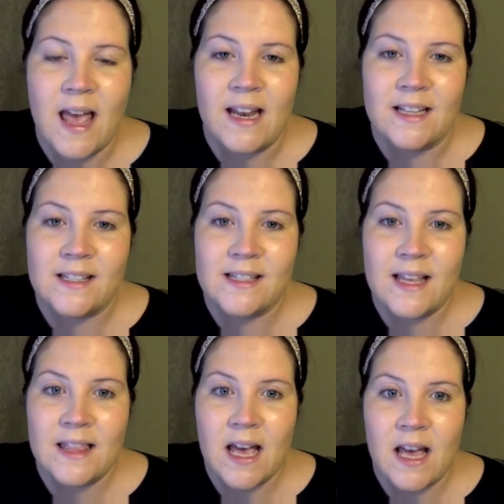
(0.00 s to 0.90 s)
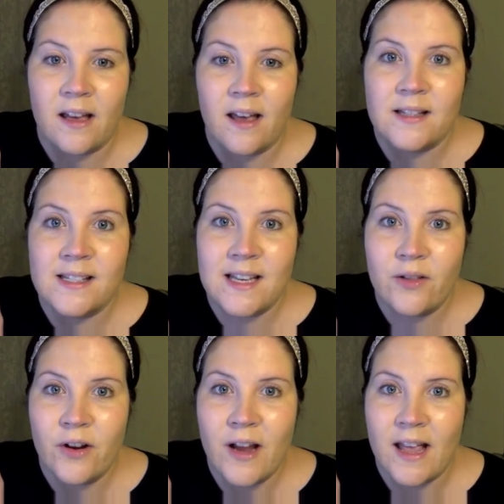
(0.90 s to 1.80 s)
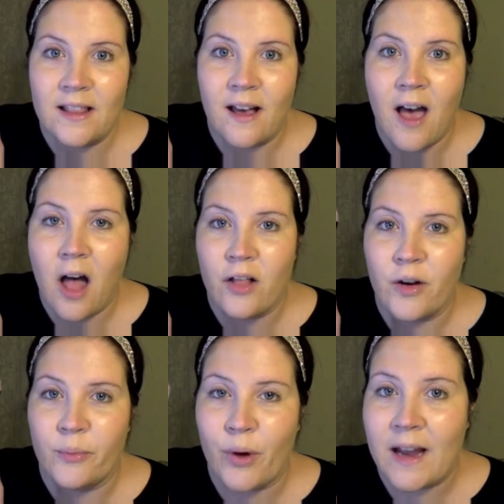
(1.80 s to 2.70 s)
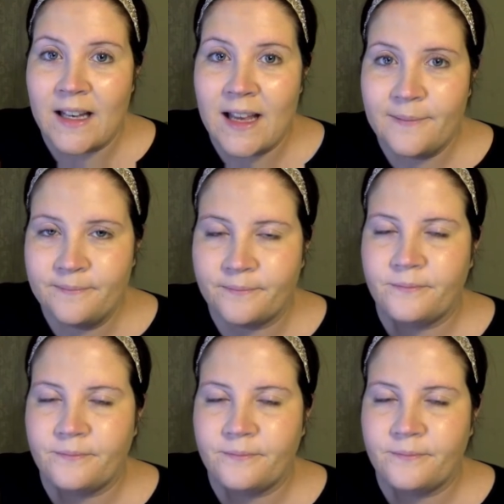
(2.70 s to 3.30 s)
and it's the concealer in the color Brightening.